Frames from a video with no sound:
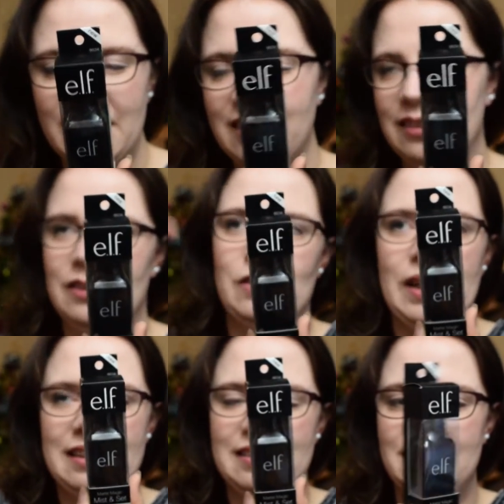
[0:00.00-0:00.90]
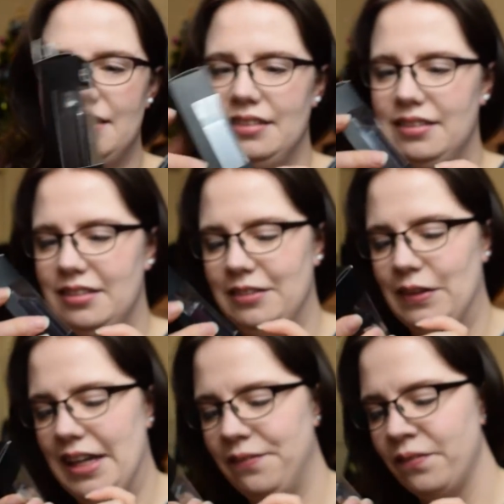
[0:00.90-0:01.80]
So quite a distance
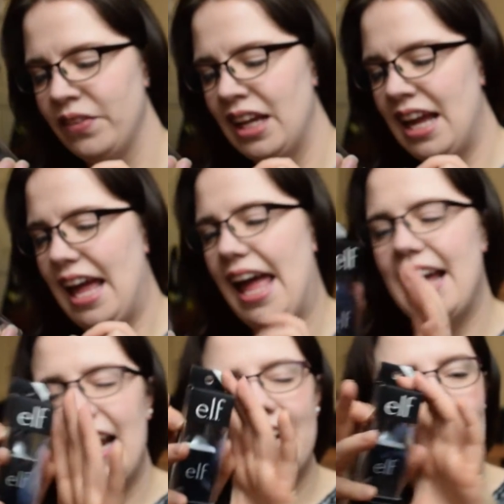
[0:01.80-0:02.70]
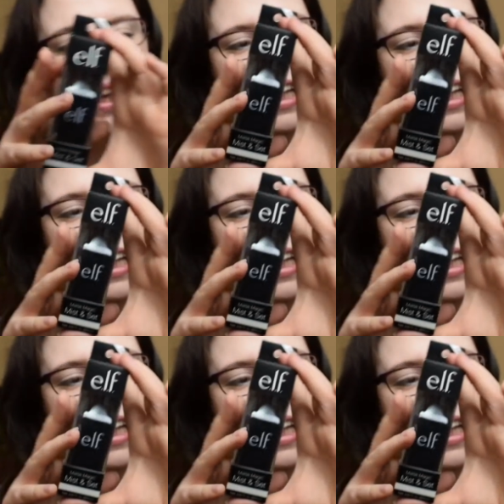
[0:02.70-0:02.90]
away. And I quite